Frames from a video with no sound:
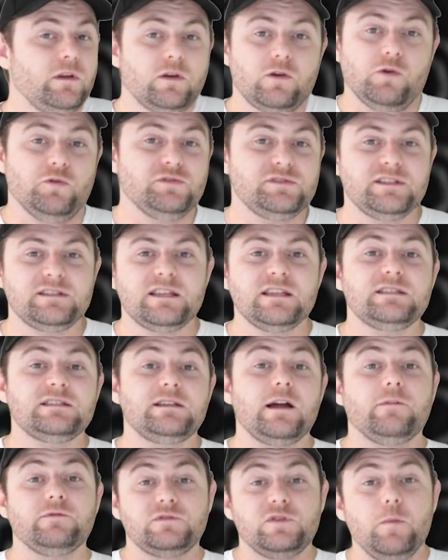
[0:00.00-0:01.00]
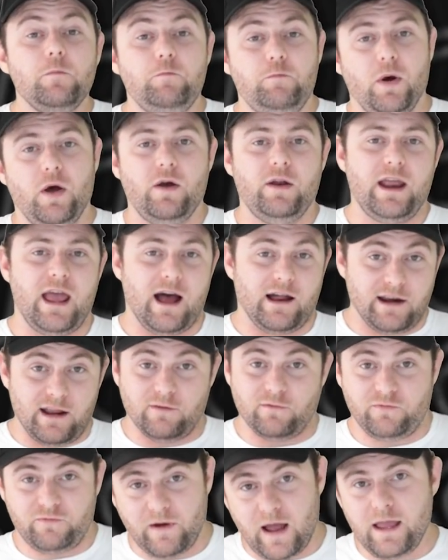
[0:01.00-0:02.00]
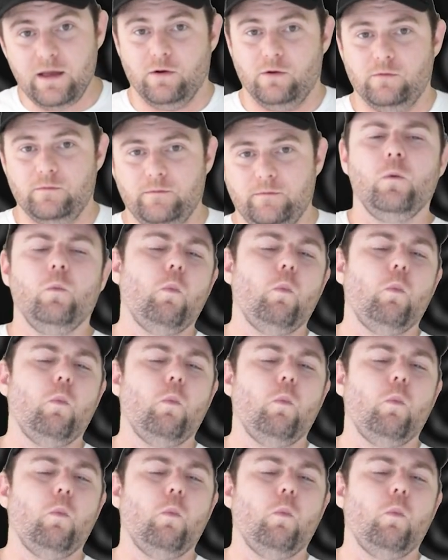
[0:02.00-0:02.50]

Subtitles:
causes this stuff to burn out and fail.